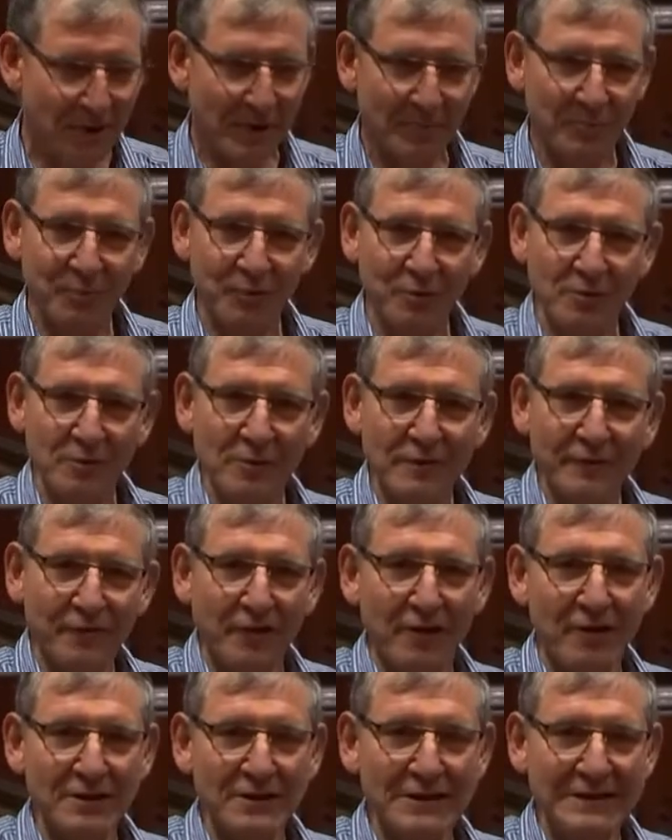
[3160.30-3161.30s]
Pure
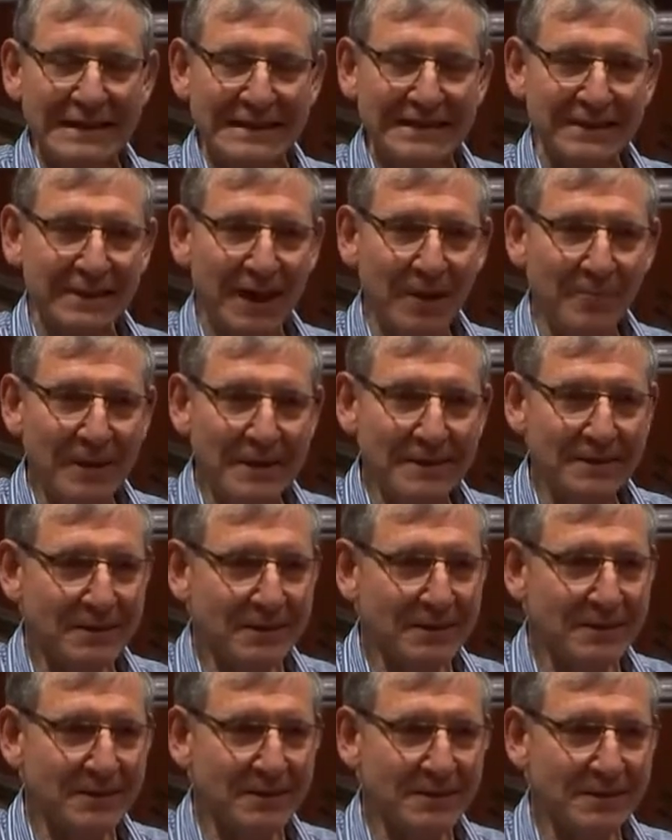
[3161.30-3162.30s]
forests in some
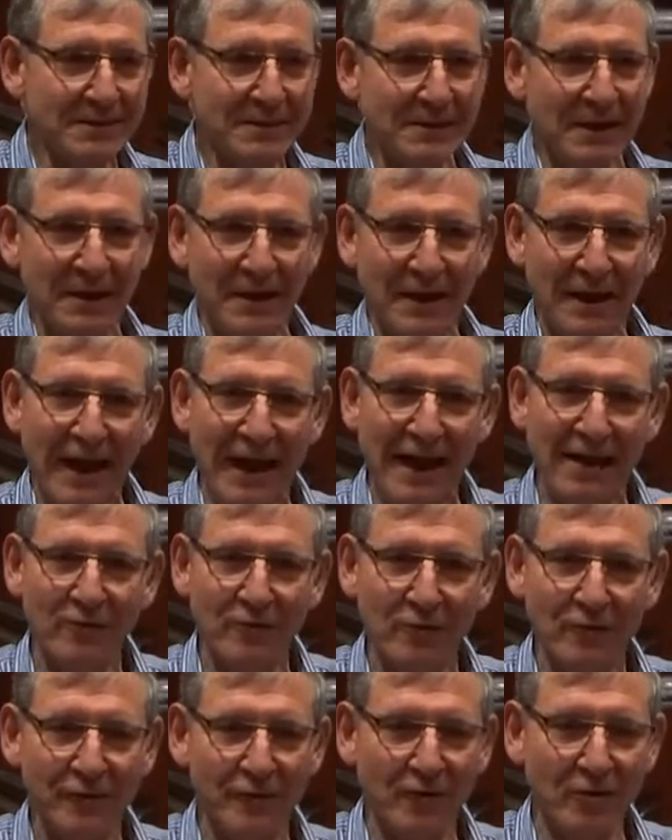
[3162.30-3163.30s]
instances,
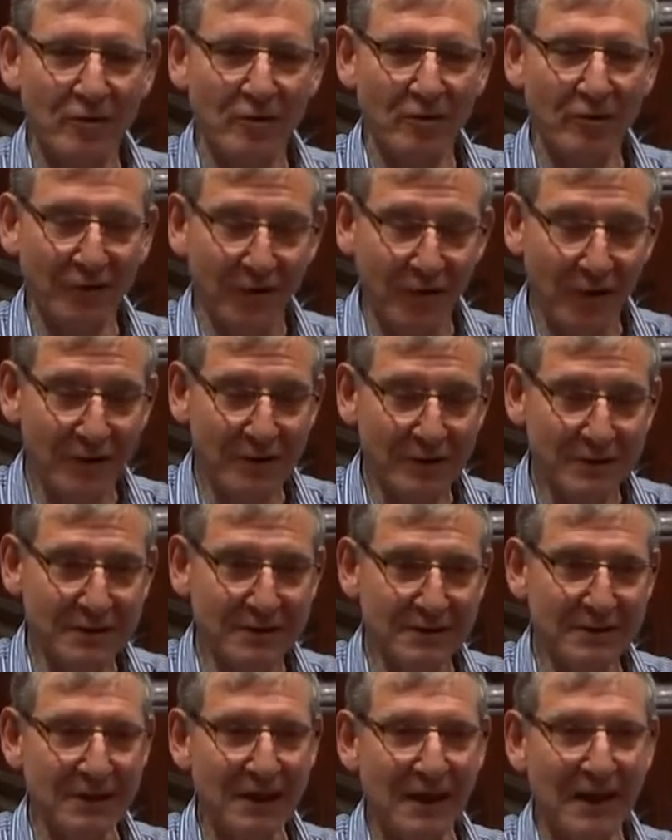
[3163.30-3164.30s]

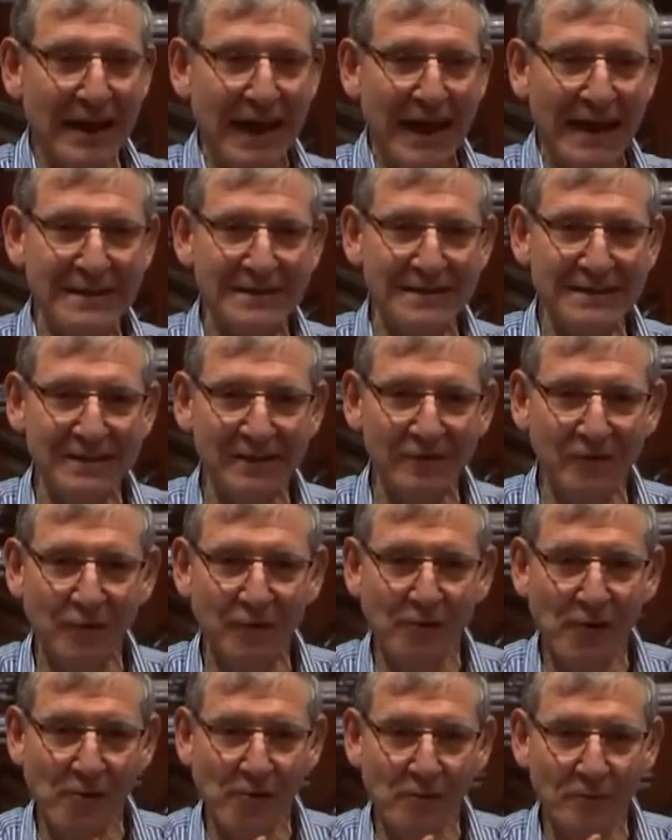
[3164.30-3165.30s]
agroforests and
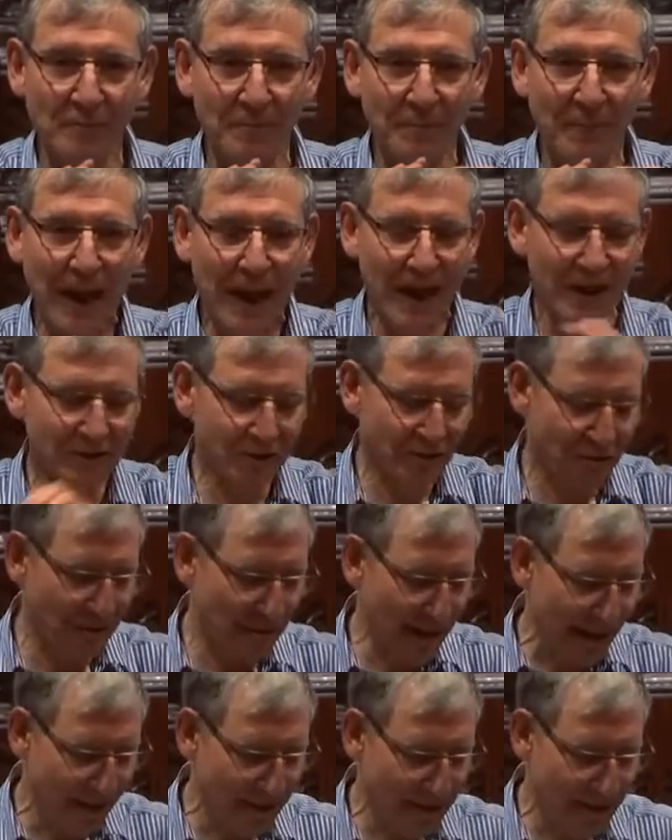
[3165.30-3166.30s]
silvo-pastoral
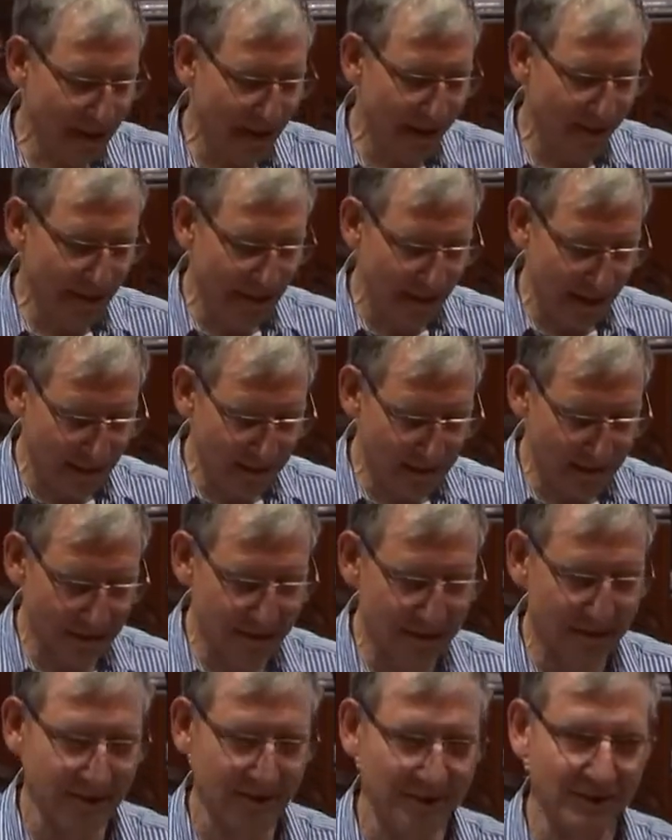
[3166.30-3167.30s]
land in other
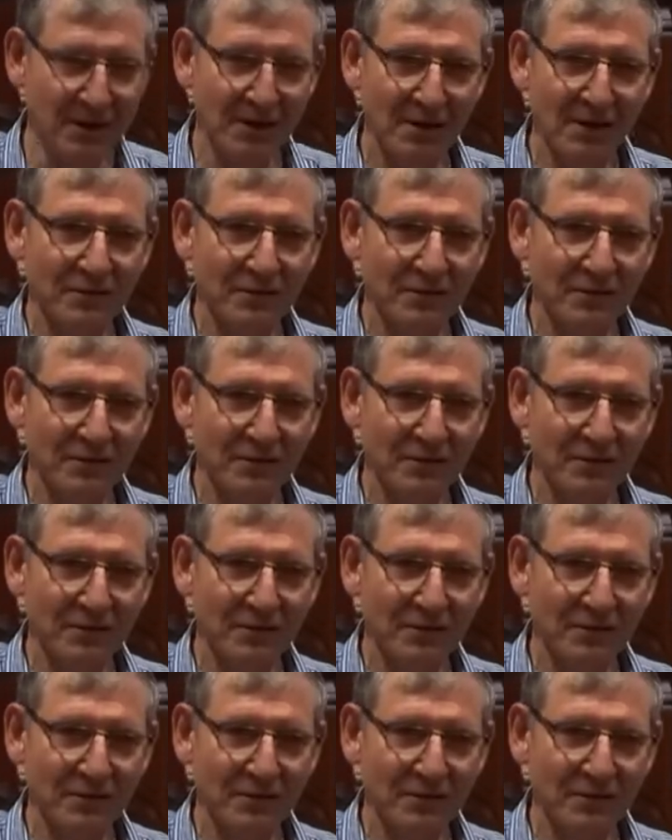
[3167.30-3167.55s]
instances.